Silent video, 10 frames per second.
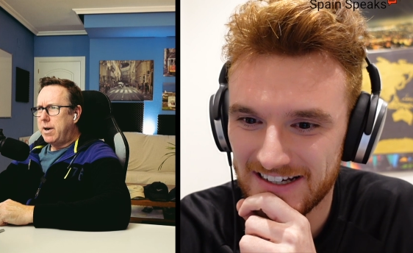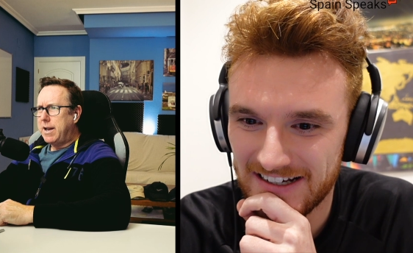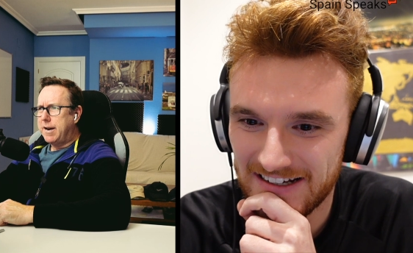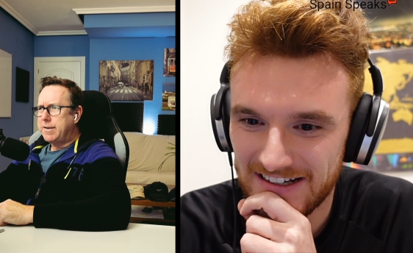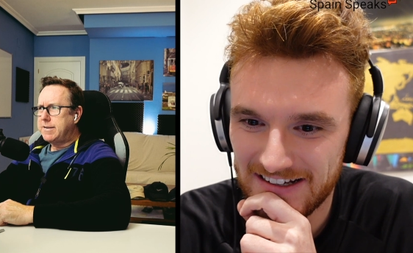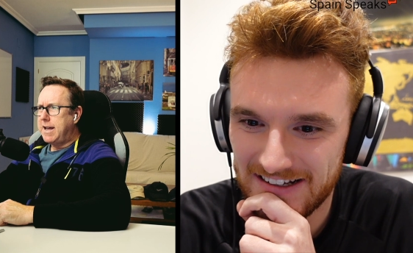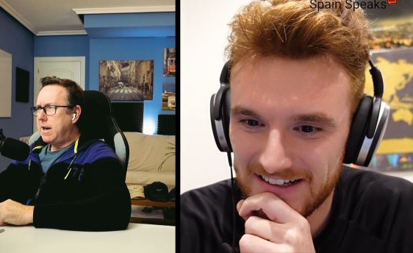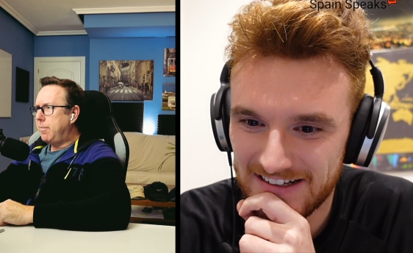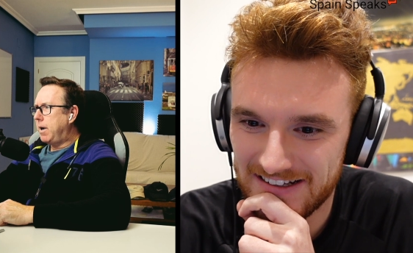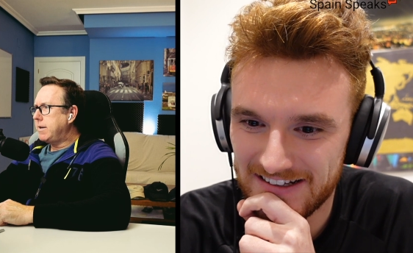Speaker 1: really
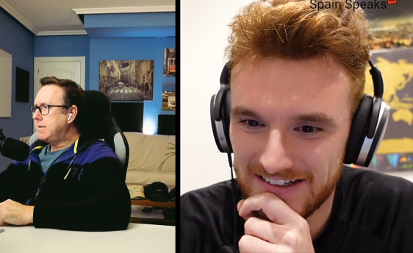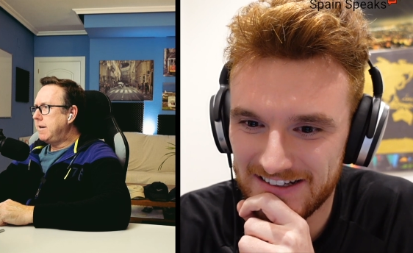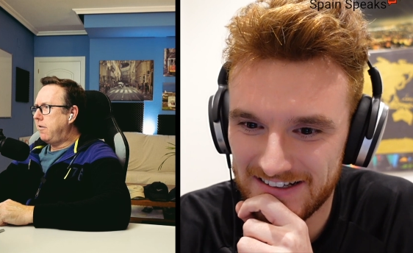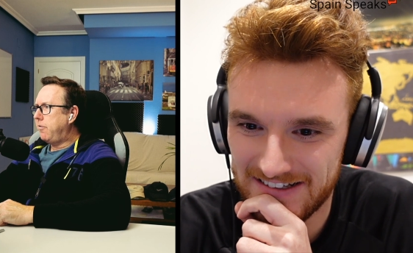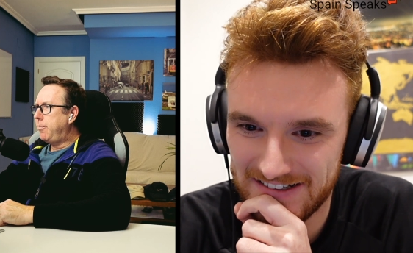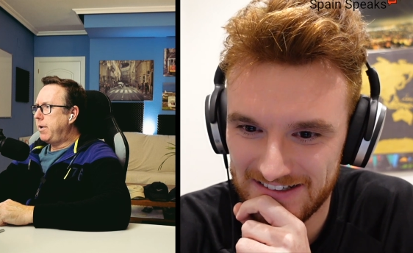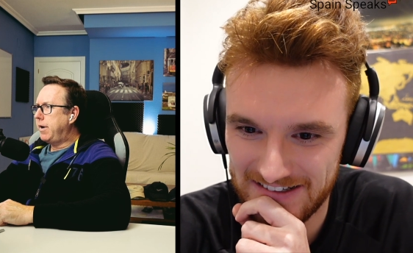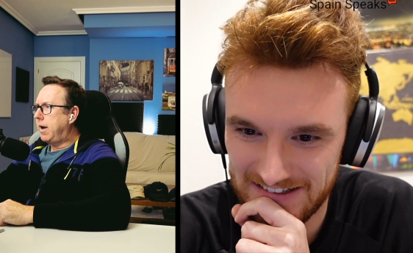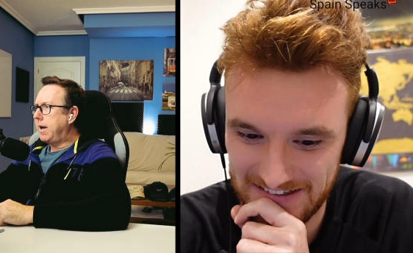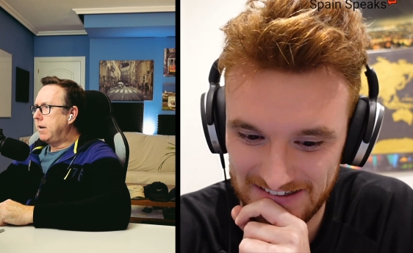understand it myself,
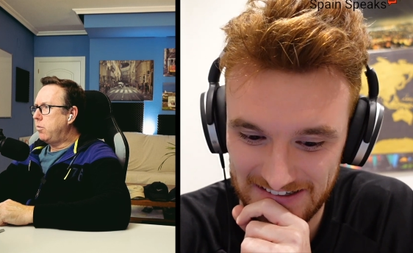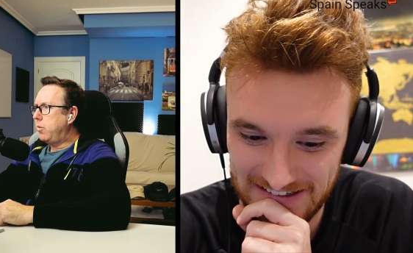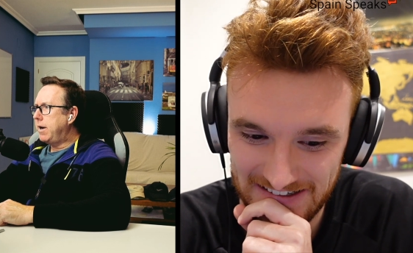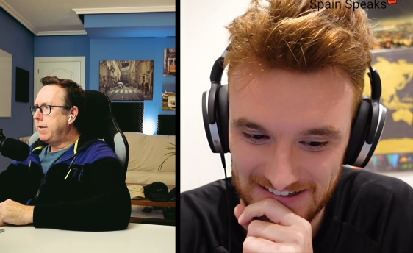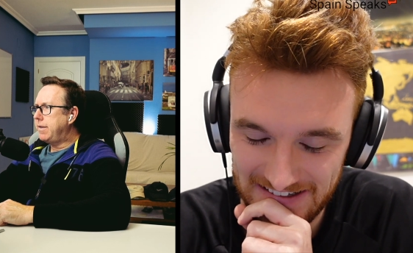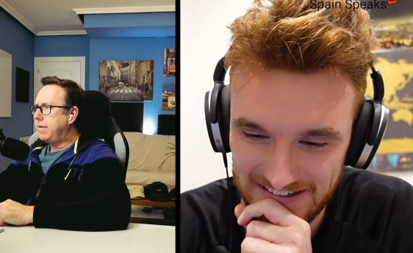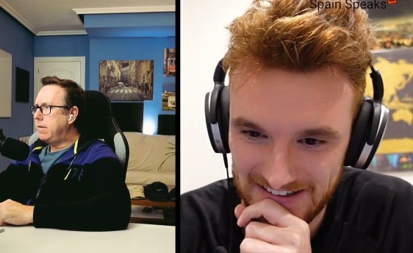but I read it.